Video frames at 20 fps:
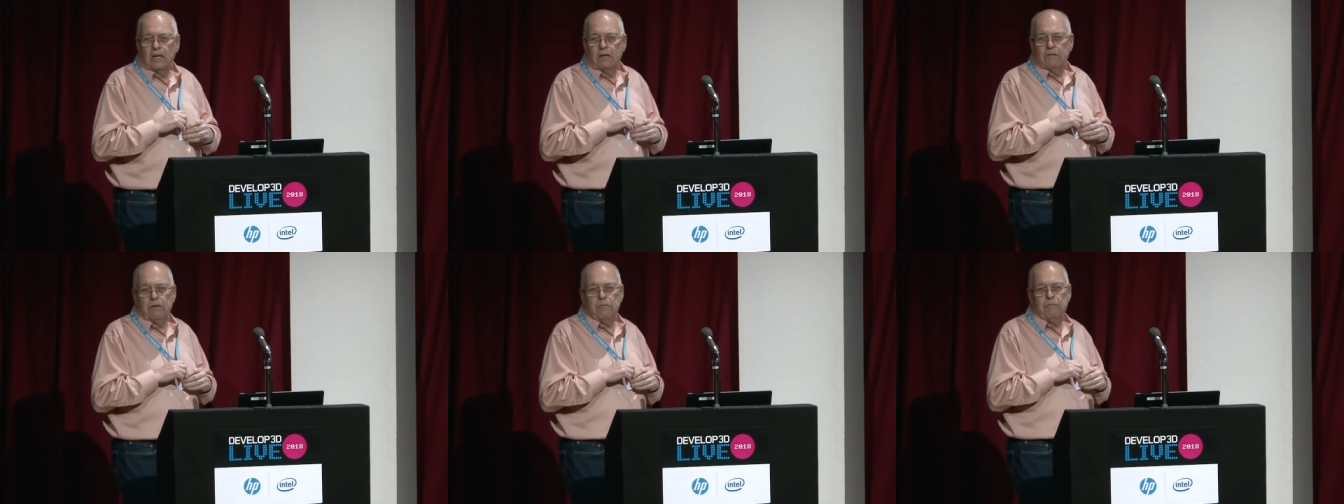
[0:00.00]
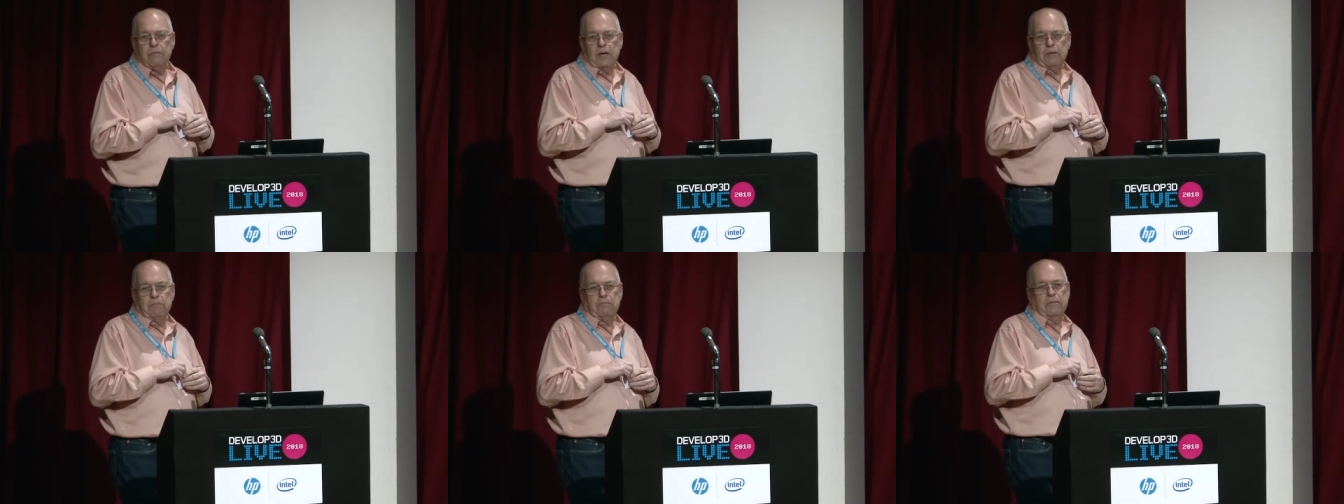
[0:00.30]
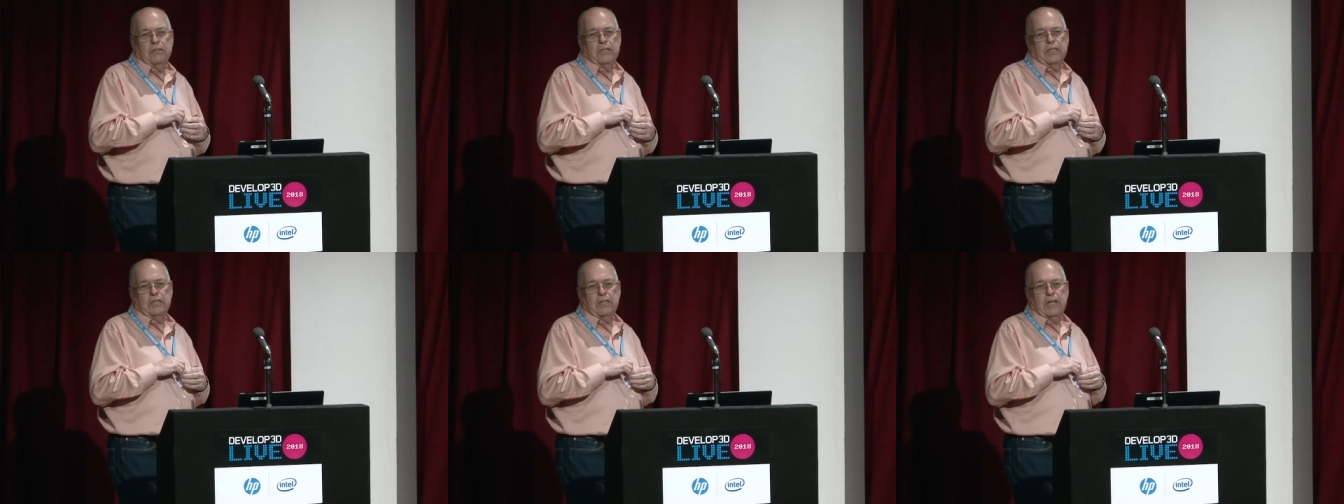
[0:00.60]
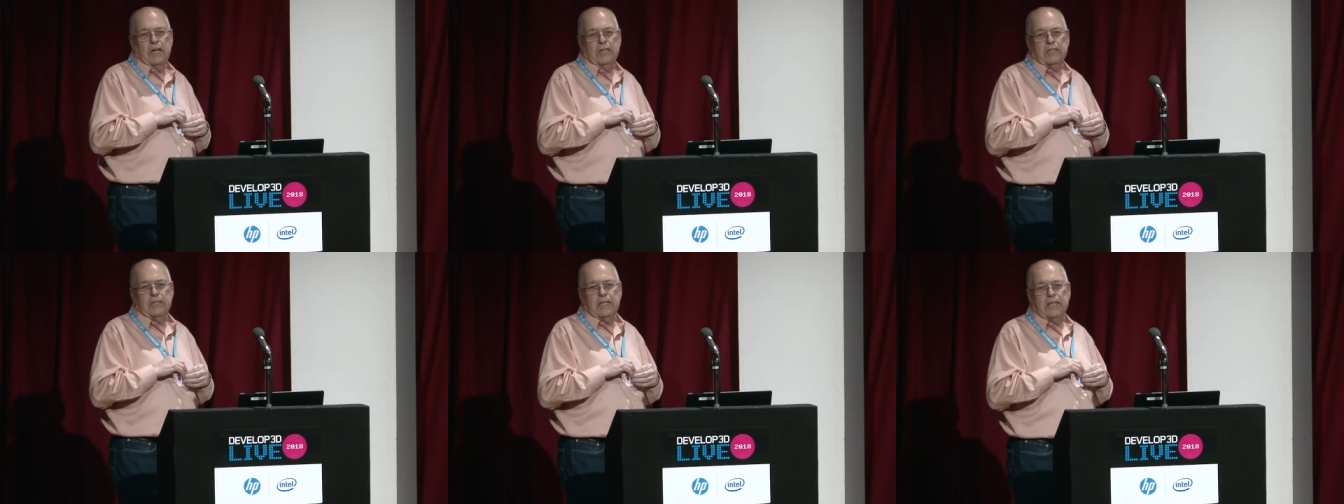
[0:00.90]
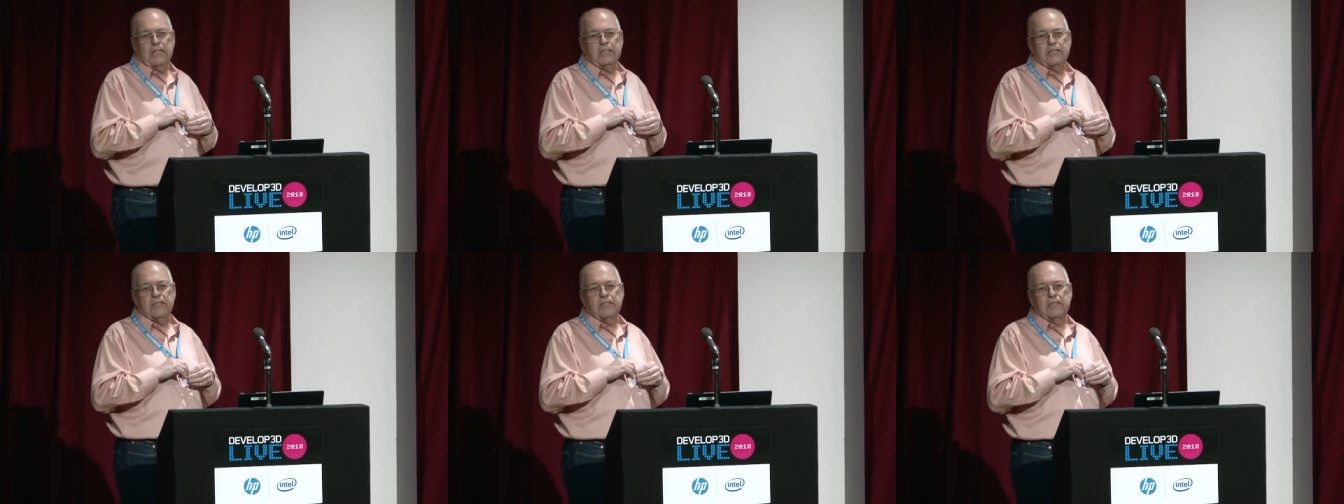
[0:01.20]
remembering that
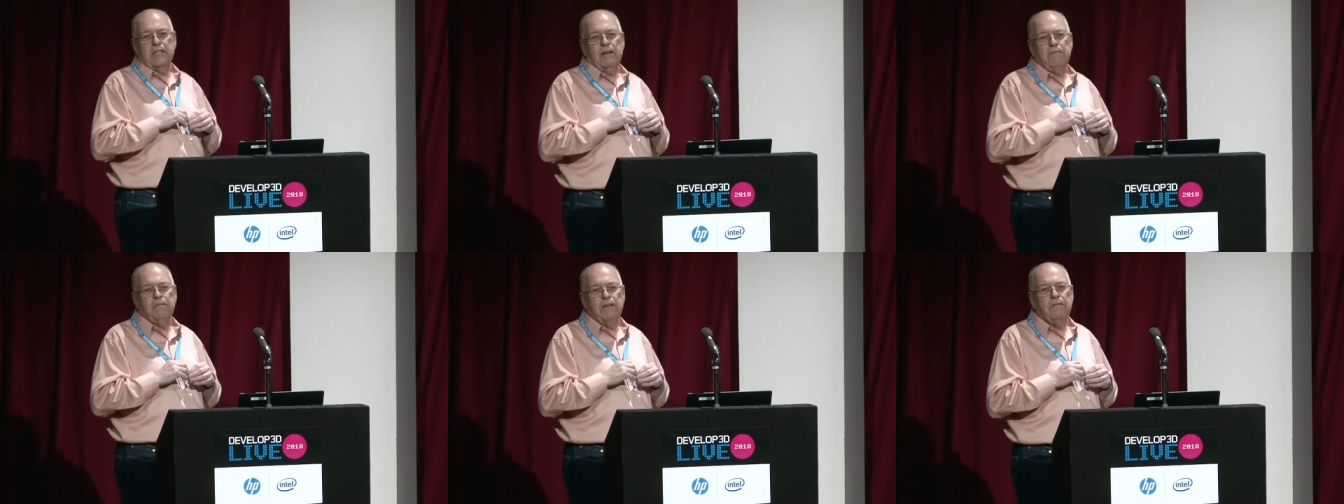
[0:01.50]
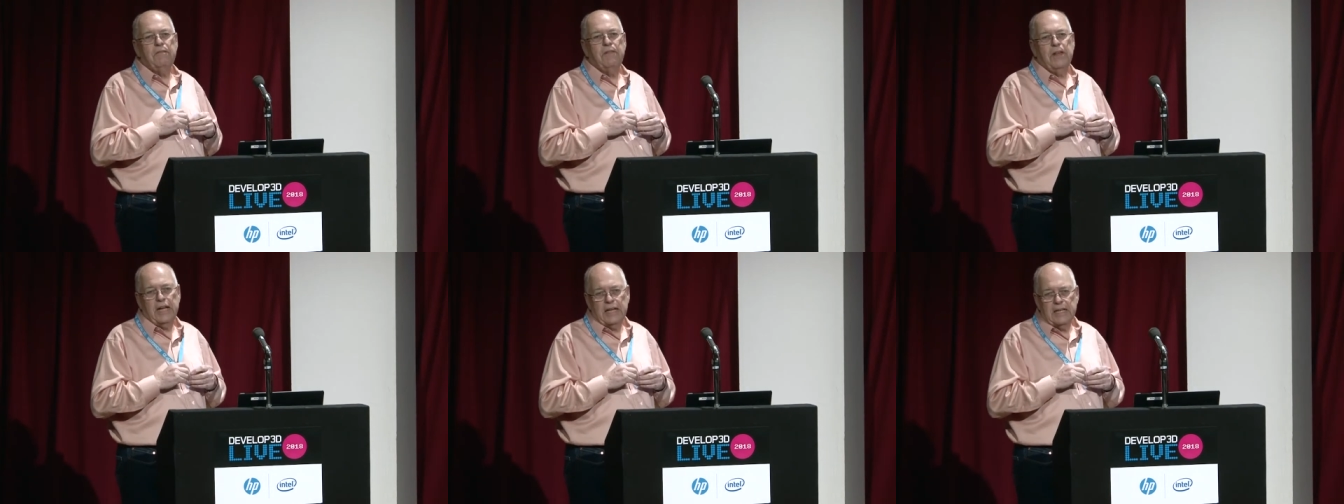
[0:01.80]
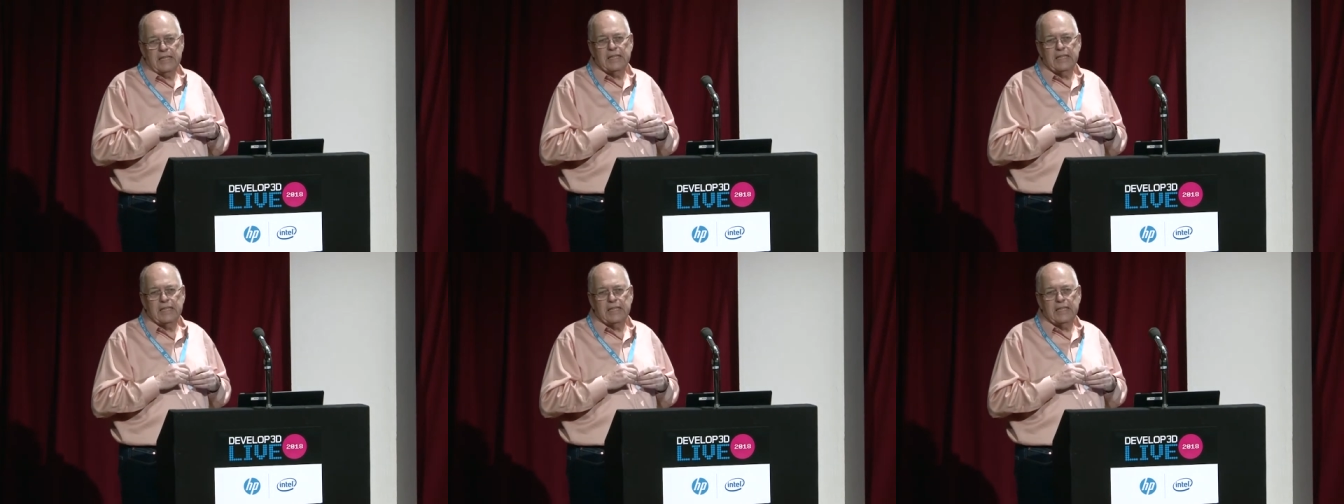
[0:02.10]
it's never their